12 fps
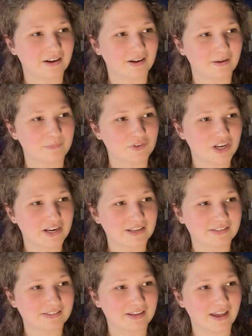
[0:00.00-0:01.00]
um, Jenna
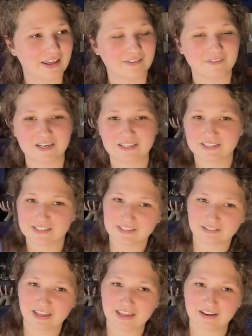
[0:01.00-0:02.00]
is dead and then he sees
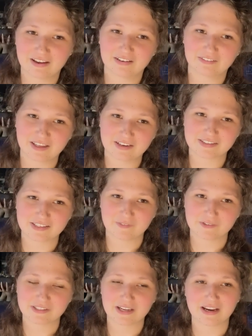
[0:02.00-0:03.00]
Elena and Elena's
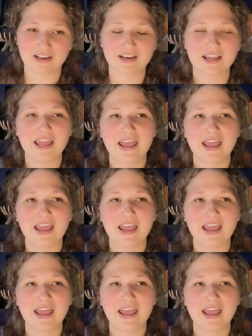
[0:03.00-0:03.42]
devastated